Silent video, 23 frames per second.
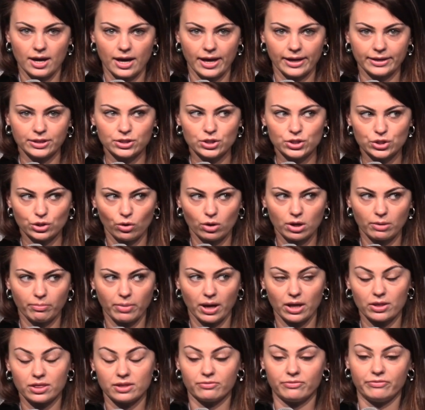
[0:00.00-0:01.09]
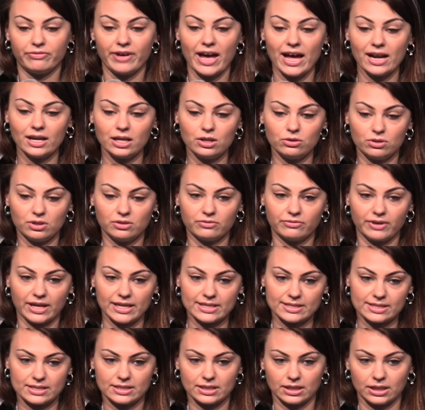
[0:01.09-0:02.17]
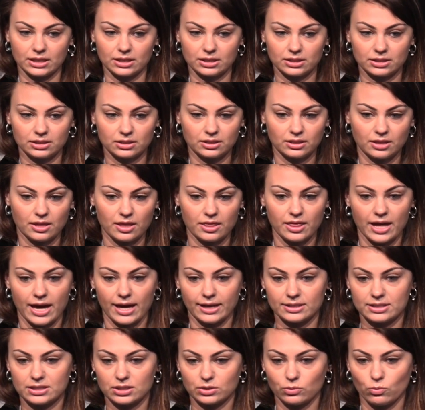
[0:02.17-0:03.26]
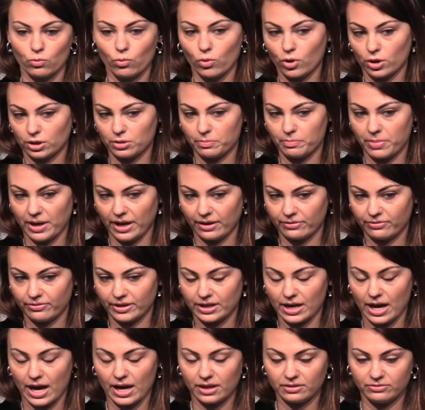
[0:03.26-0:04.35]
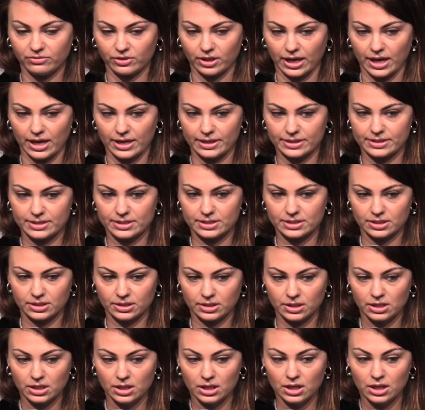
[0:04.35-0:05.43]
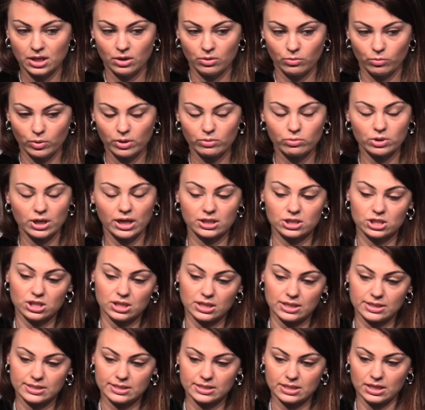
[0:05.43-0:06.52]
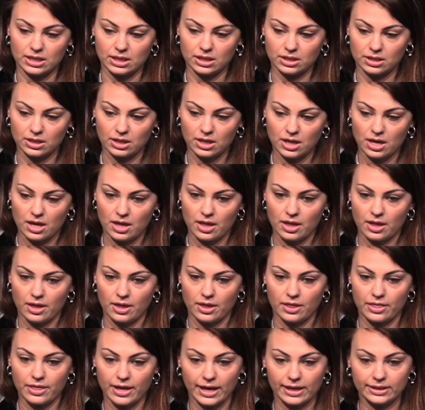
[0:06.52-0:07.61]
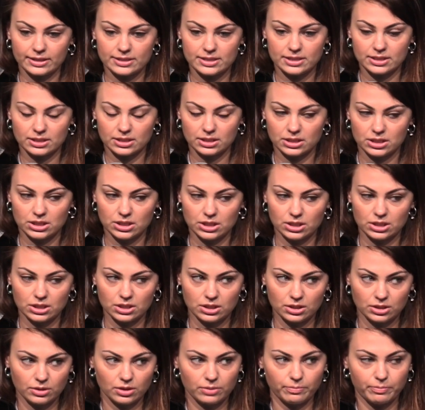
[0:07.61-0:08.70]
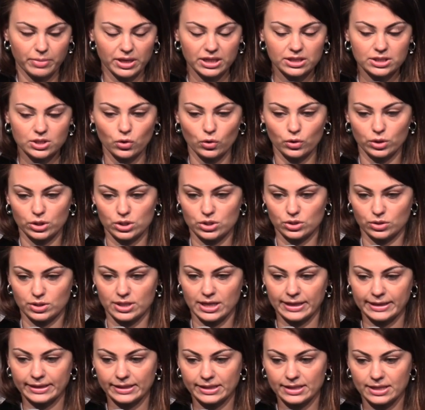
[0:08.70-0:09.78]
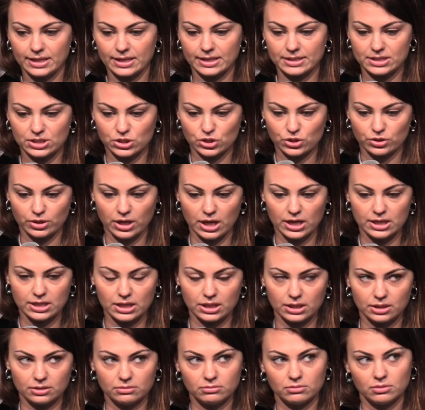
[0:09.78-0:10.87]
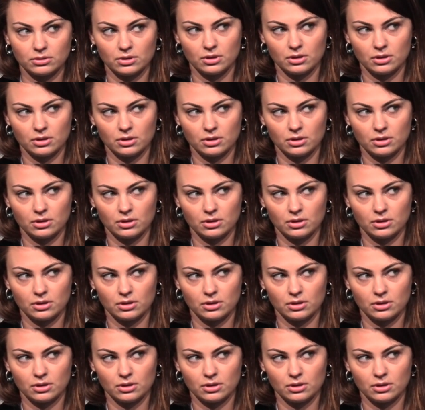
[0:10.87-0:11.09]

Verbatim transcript: and talk about the value investing that Warren Buffett advocates, we would actually see that Bitcoin today is trading,